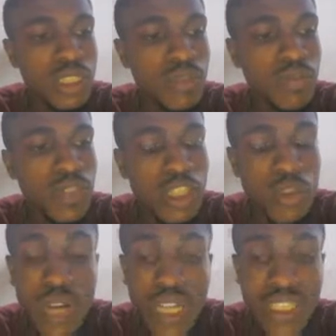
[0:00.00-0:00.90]

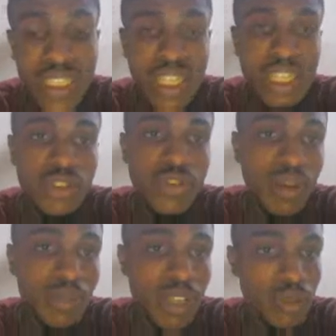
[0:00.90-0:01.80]
look at the integrity of
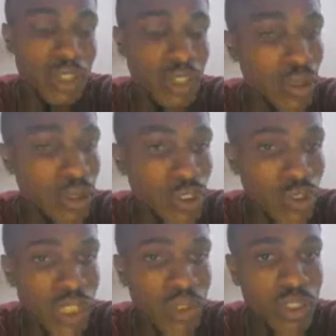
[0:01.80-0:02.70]
Amazon. They don't
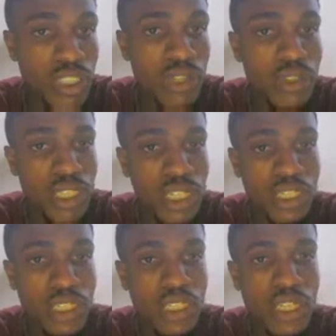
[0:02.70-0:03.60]
usually consider your
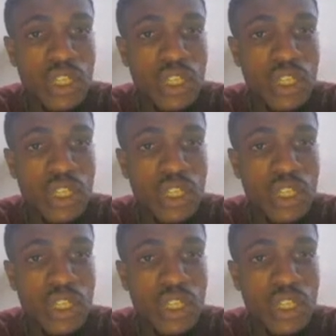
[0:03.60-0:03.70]
integrity.